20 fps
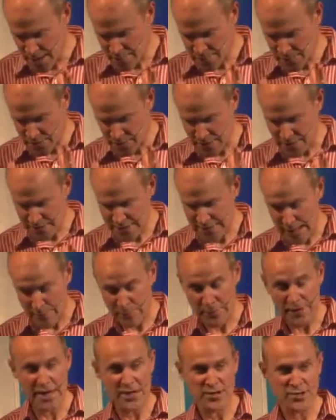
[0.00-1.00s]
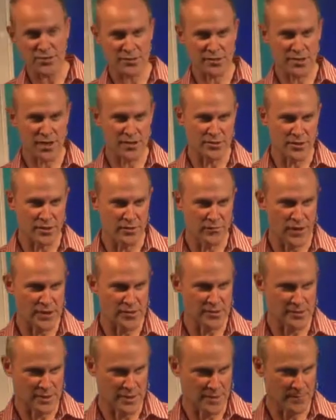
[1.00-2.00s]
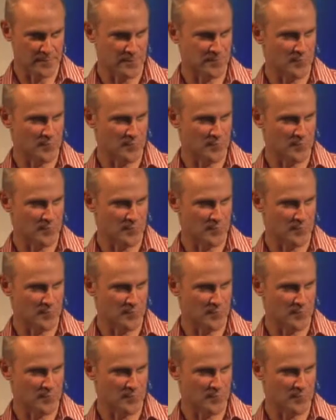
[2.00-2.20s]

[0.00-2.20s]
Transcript: doing this application to go to university.